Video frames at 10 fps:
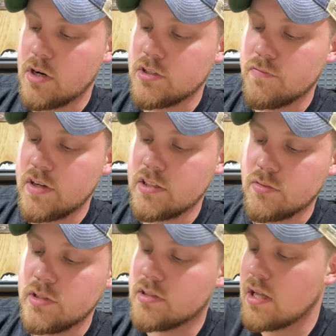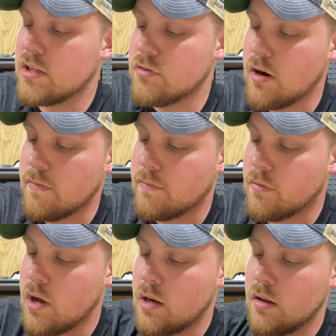a pressure fit, so it slides right off the
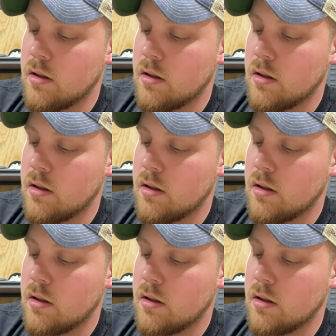front.